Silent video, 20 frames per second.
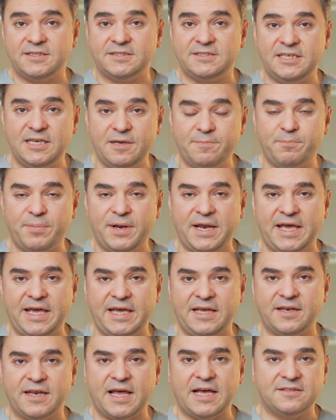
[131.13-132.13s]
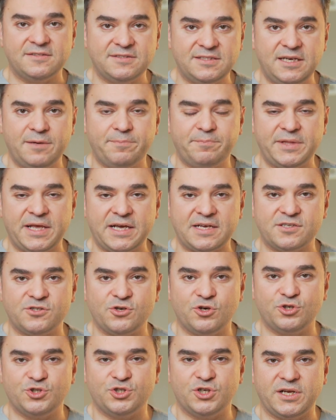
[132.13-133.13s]
deep plane and deep neck
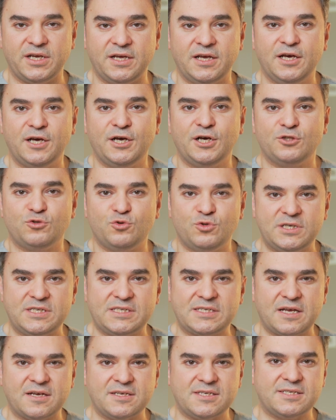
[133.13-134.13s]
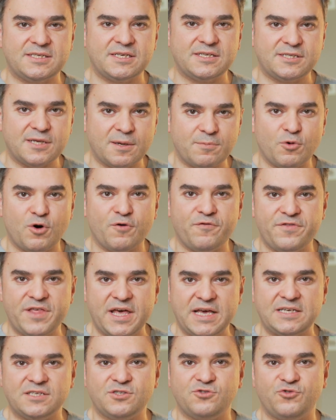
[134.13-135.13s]
surgery, to discuss some of the
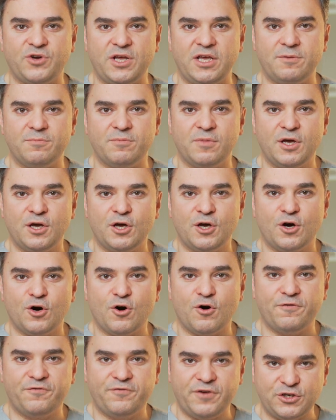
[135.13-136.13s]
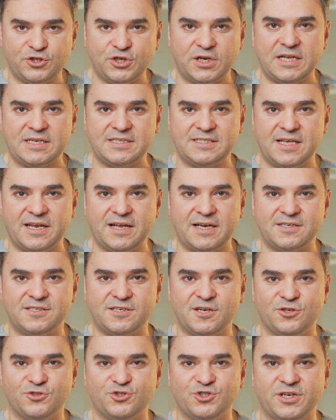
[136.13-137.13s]
extreme of facial aesthetic
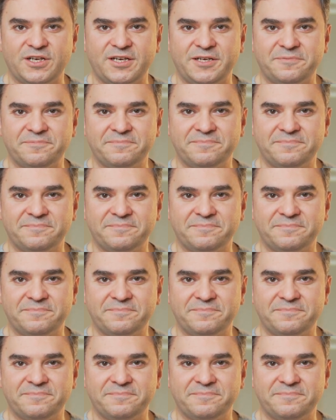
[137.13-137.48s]
surgery.